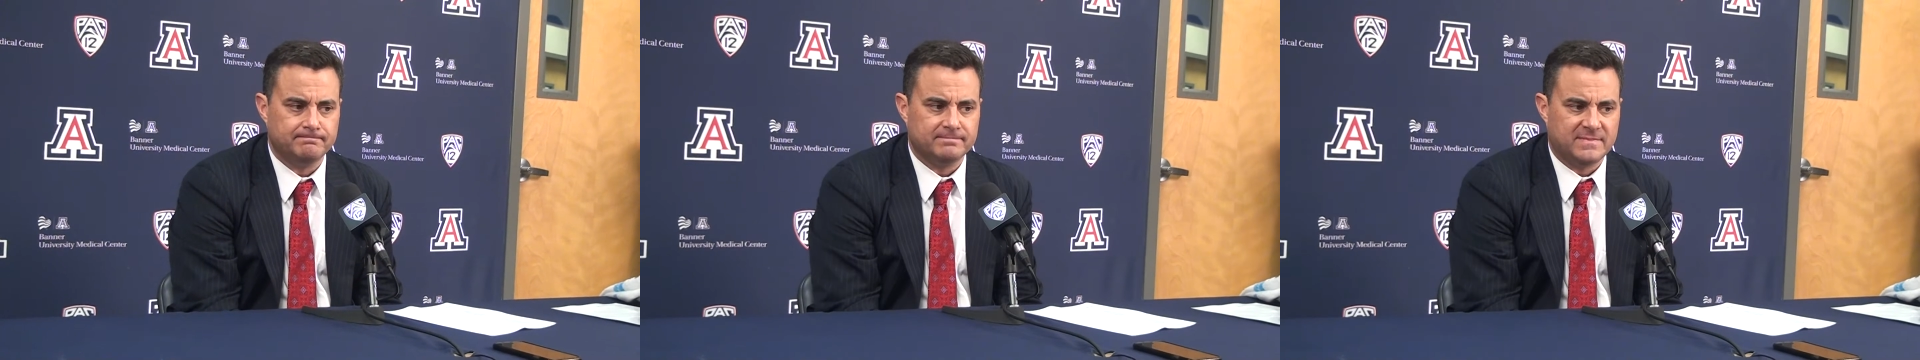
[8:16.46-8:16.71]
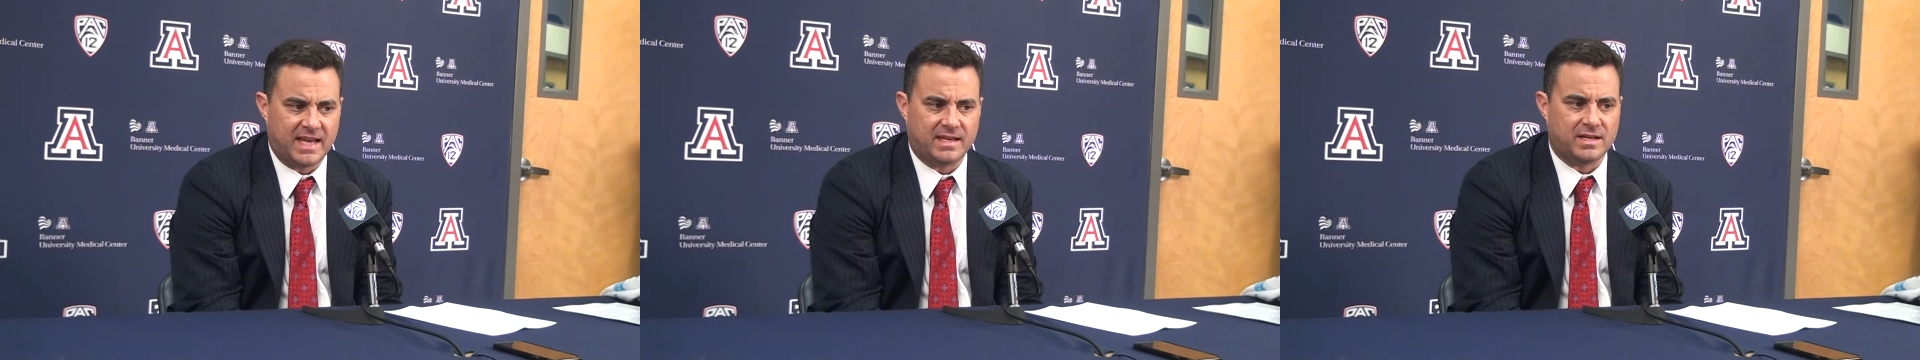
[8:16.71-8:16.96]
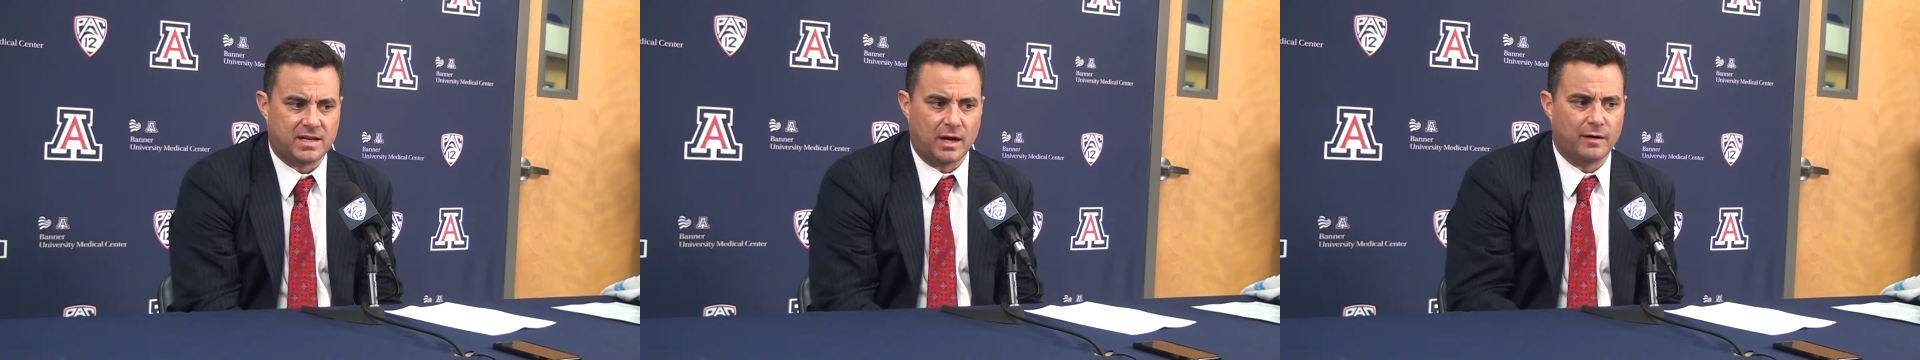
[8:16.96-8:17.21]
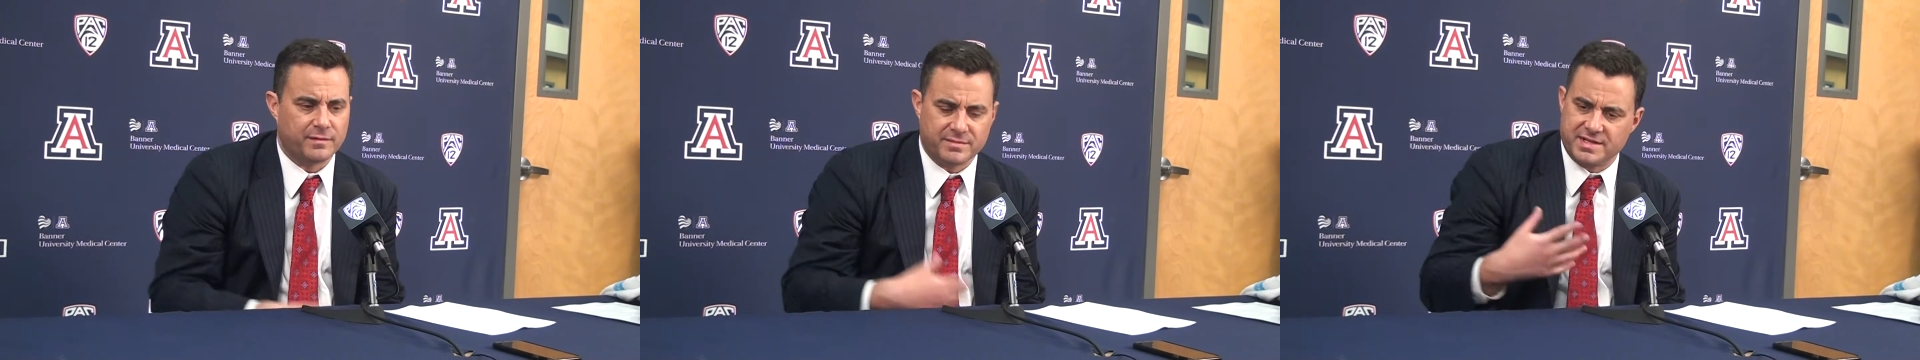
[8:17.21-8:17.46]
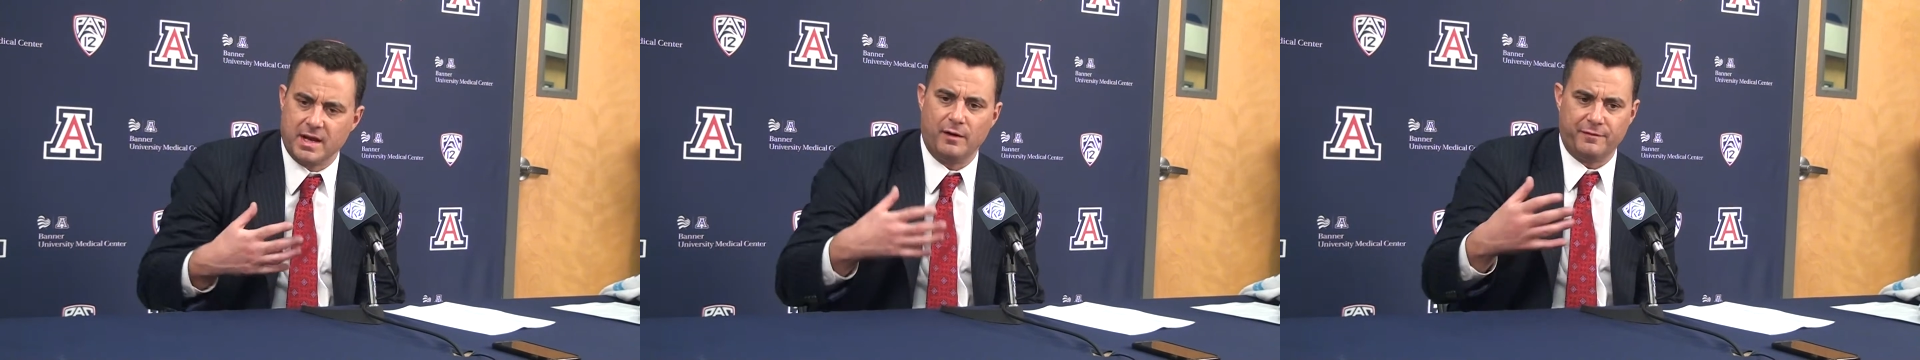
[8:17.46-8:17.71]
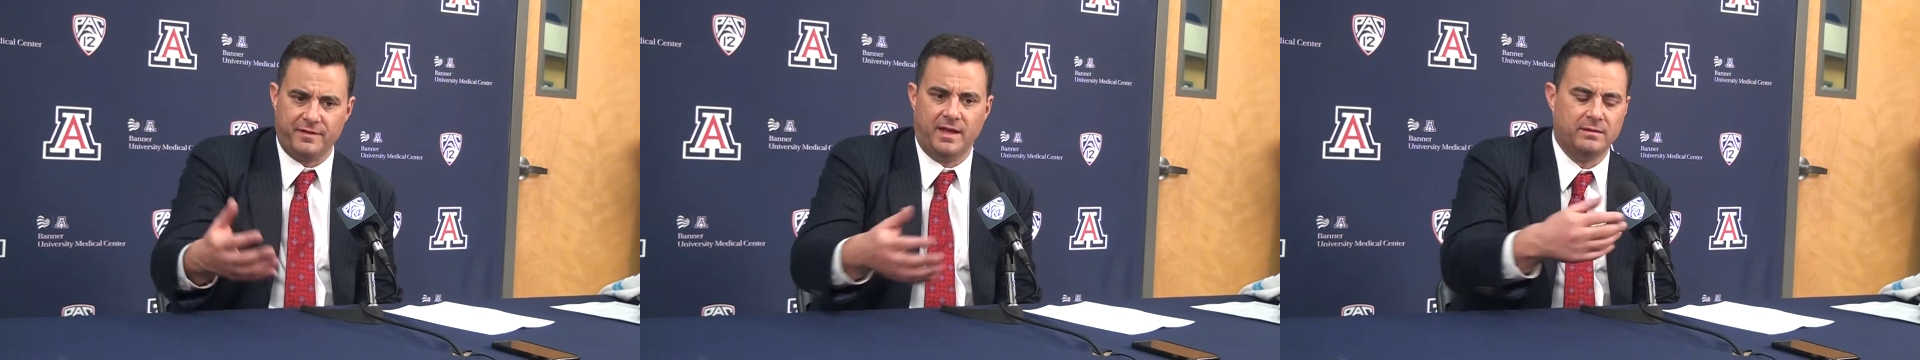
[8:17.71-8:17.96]
taking care of
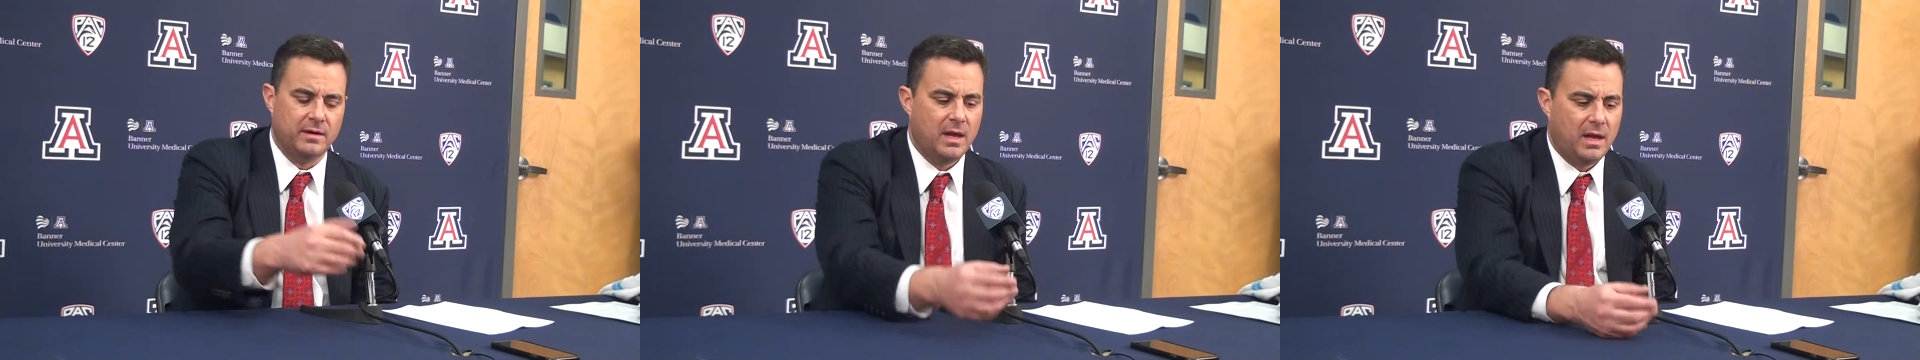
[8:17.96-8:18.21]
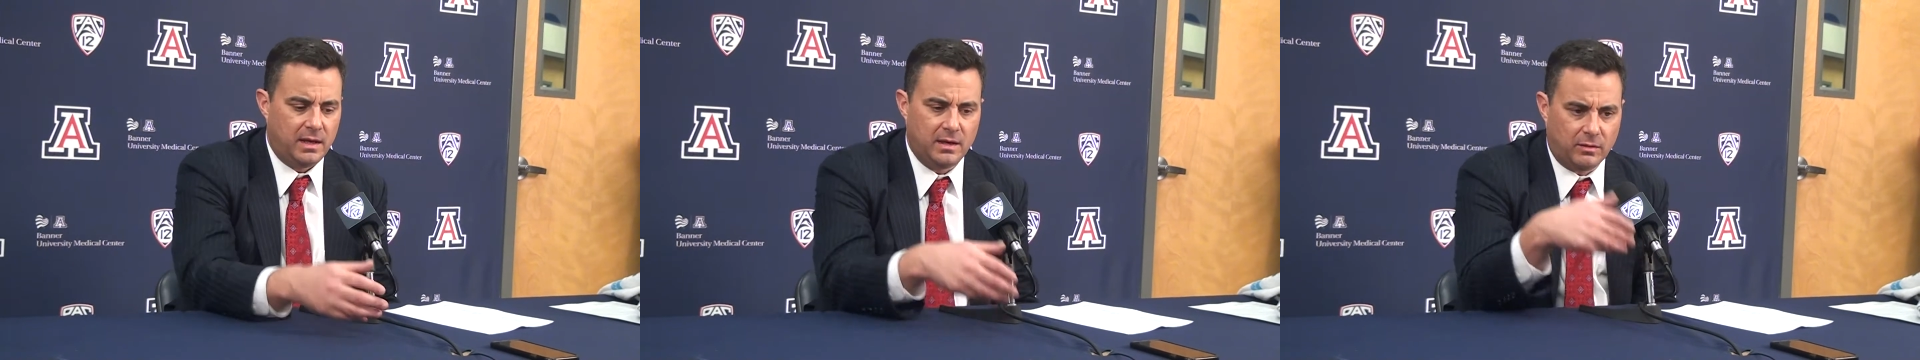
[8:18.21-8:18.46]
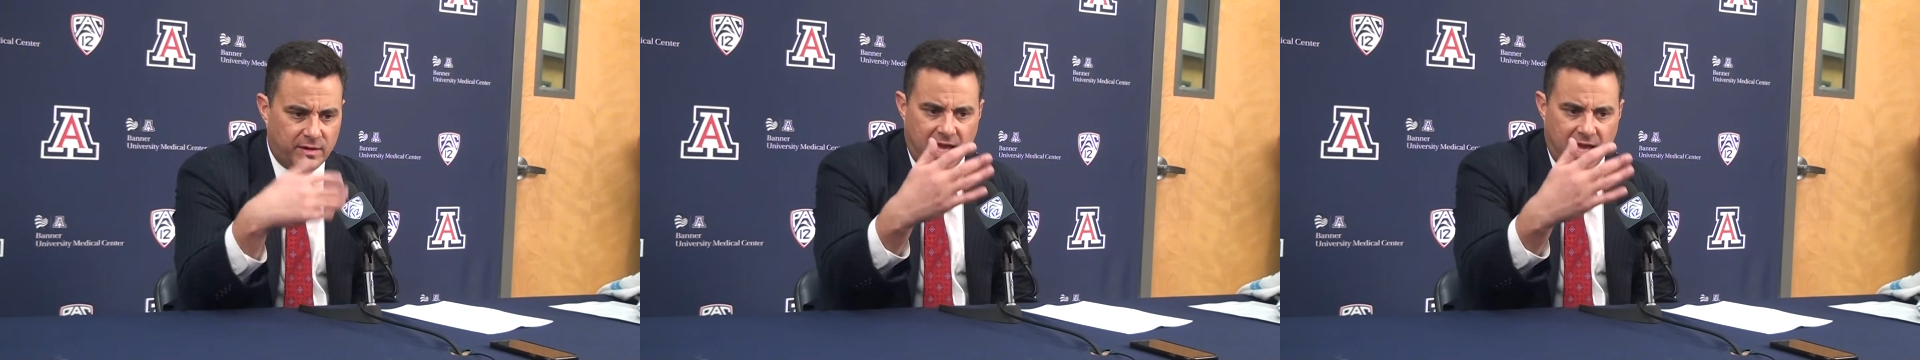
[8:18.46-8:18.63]
himself, and then, you know,